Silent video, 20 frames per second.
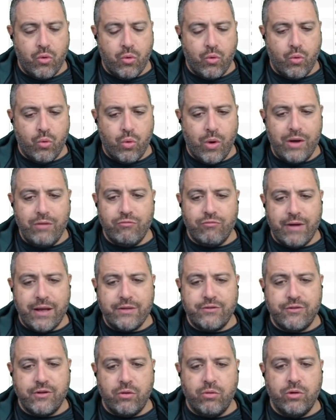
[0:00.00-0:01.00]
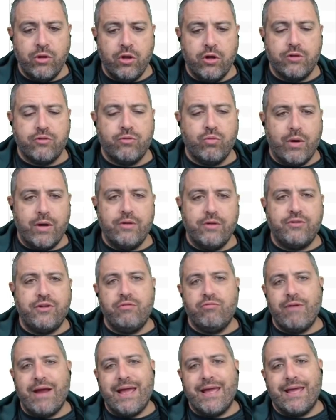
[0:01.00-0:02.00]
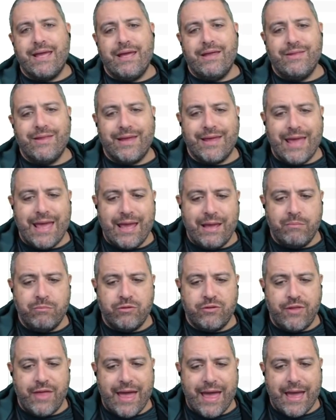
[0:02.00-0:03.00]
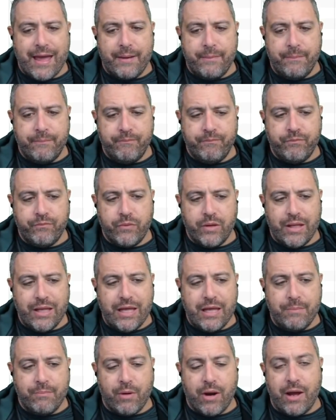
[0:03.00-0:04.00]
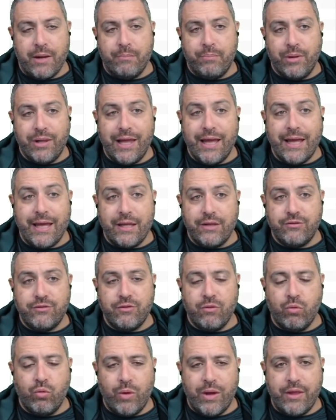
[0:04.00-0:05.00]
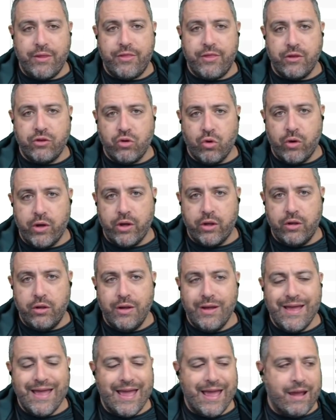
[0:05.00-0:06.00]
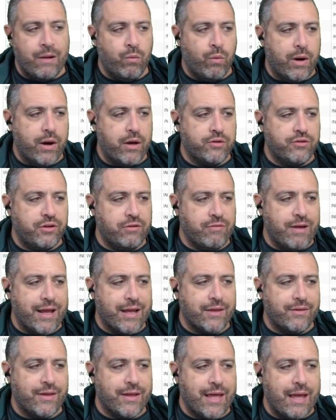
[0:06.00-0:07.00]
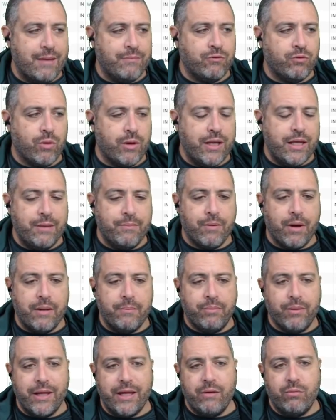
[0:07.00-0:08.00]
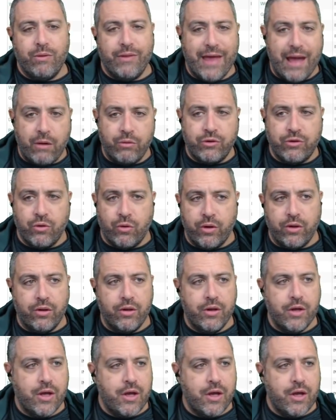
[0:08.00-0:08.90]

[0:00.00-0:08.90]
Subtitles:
what red zone looks. Where does he rank in the games that Ebron plays with Doyle, and where does he rank in the games where Ebron played without Doyle?